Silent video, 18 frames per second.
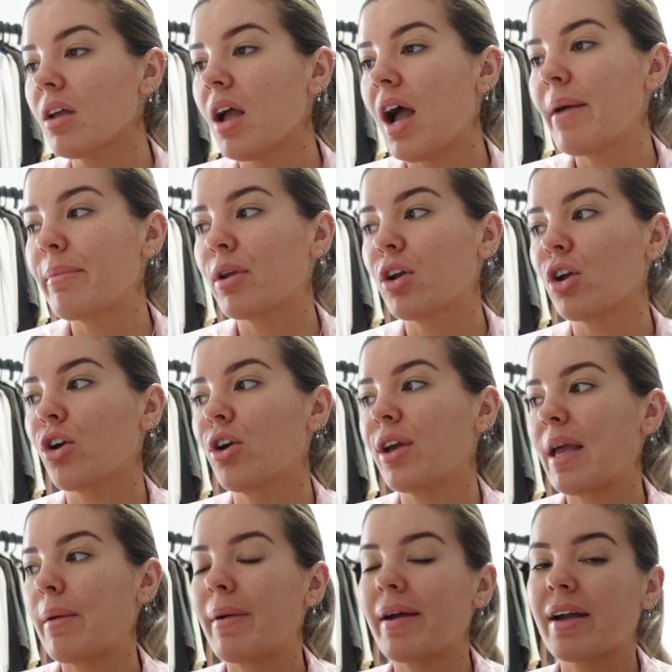I'm going to go
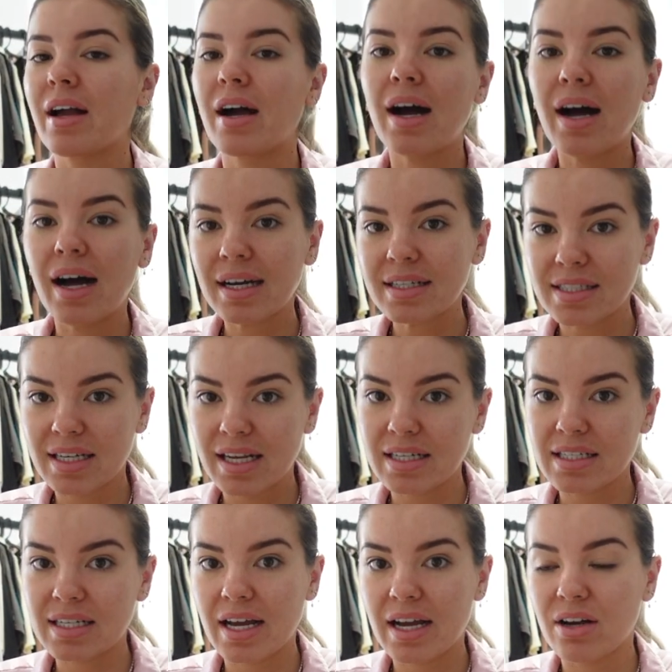get my car
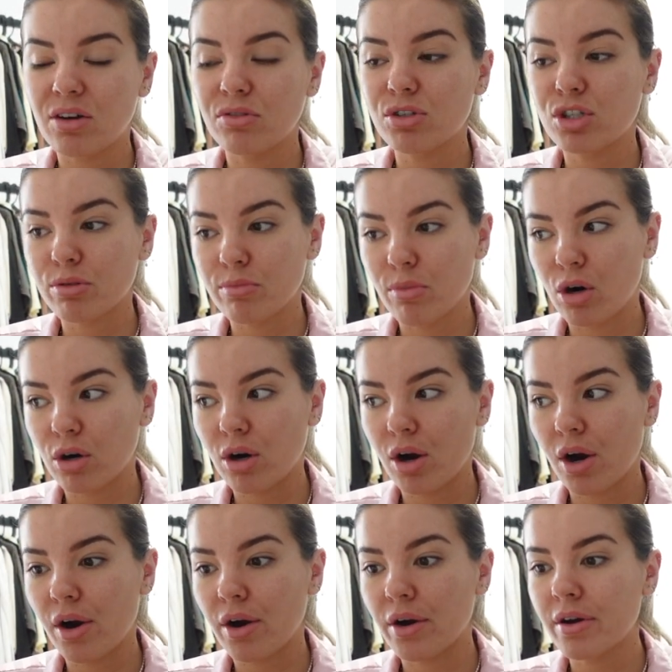detailed
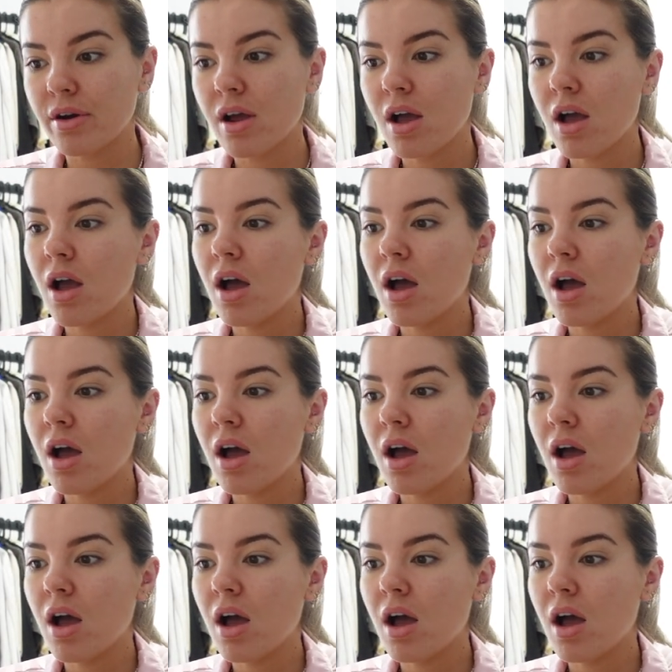tomorrow.